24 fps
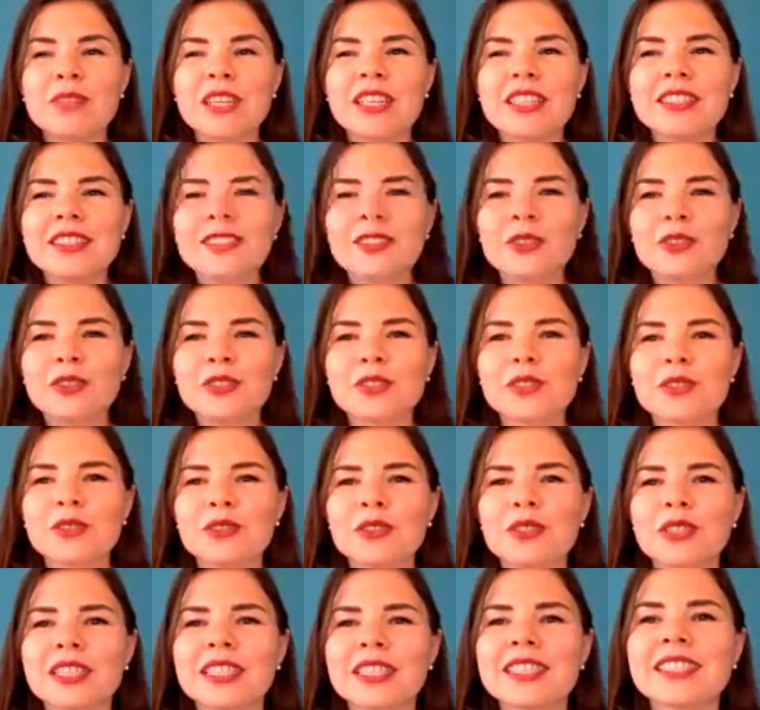is also
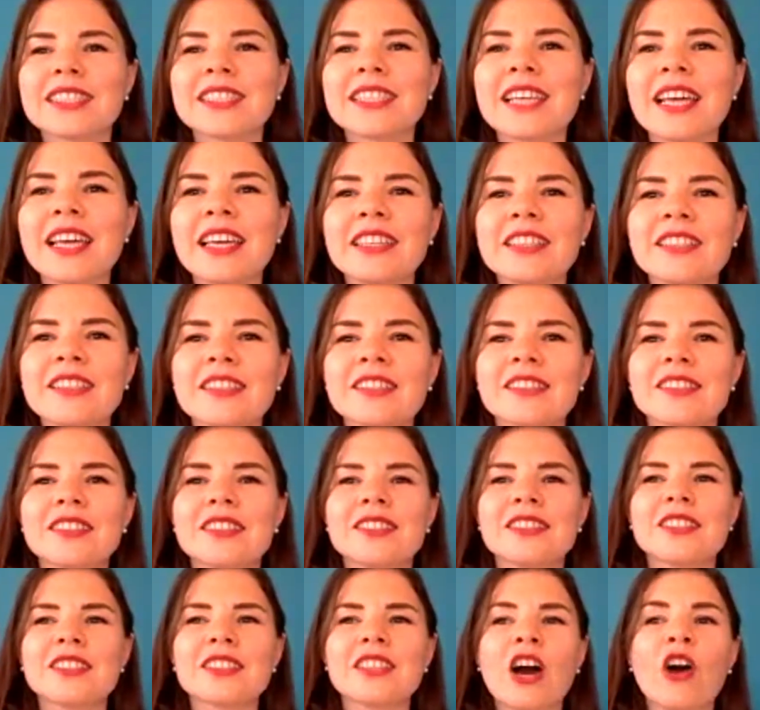a saying,
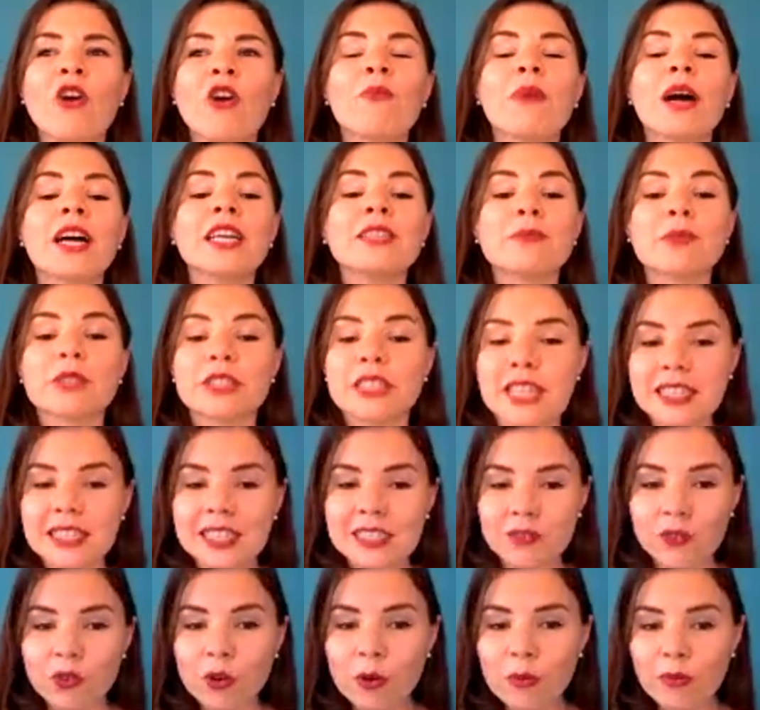our mind protects us
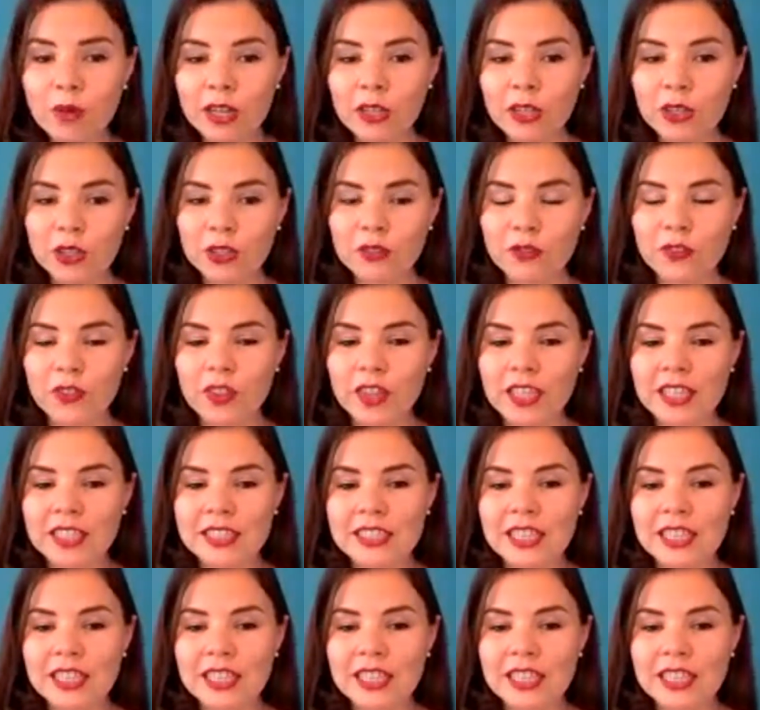from a lot of things.